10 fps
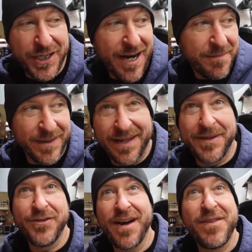shop and let
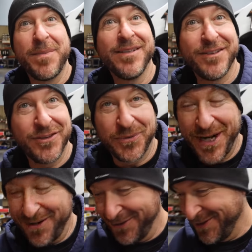me drive the buses
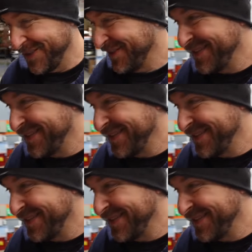around,